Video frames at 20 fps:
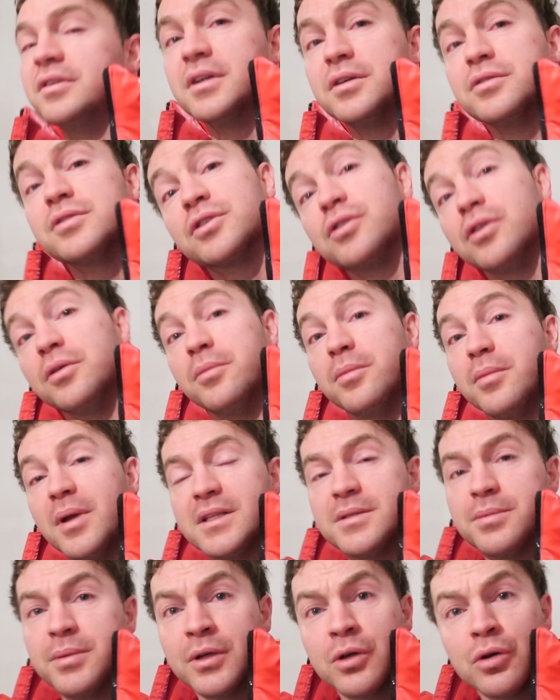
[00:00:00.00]
I was meant
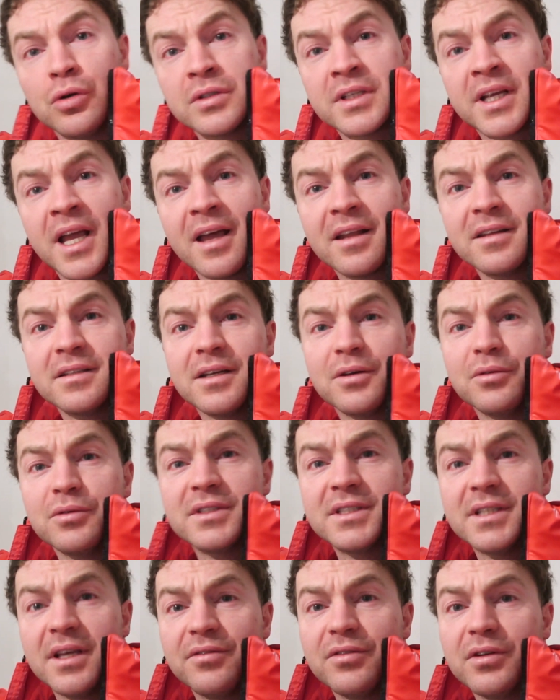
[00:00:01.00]
to be going to Canada with
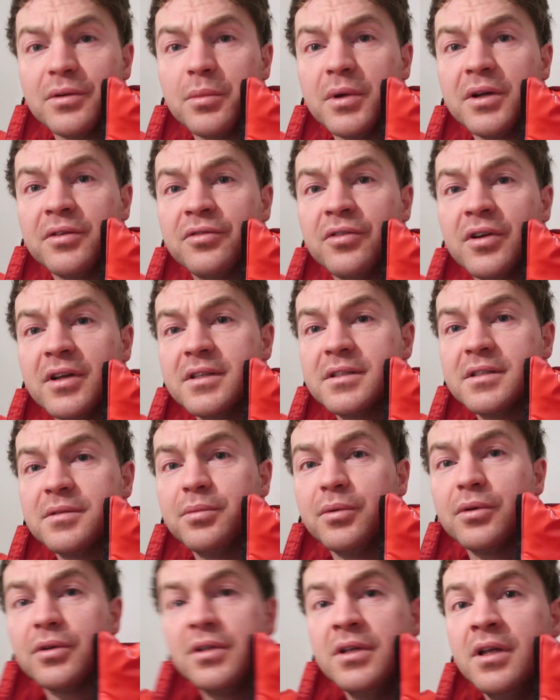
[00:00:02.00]
7 of my friends,
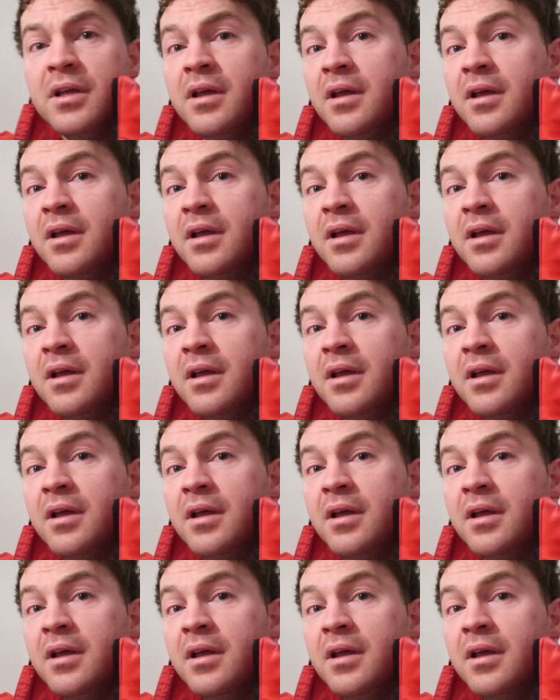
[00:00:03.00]
but